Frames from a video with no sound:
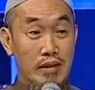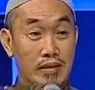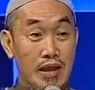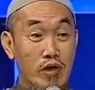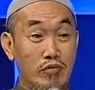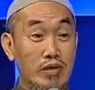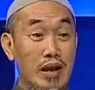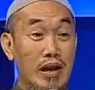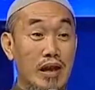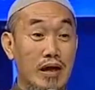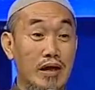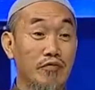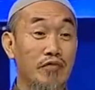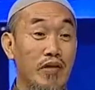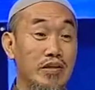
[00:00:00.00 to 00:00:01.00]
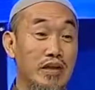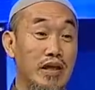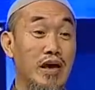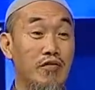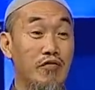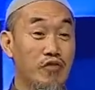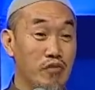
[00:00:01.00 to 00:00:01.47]
and now they learn
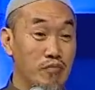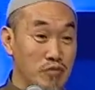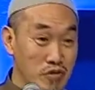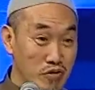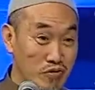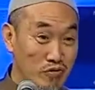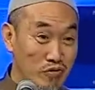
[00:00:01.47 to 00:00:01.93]
Fatiha from